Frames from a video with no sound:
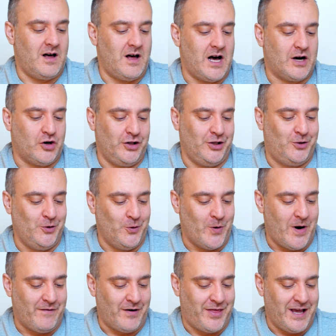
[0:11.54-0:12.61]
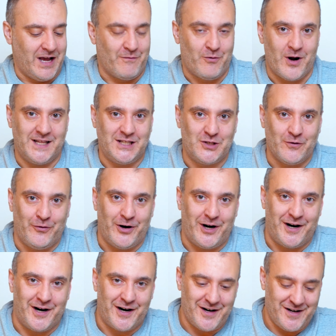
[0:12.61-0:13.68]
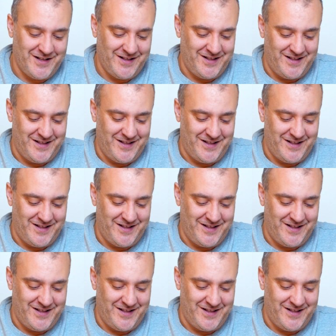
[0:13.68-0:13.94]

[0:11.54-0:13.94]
According to everything I've read so far,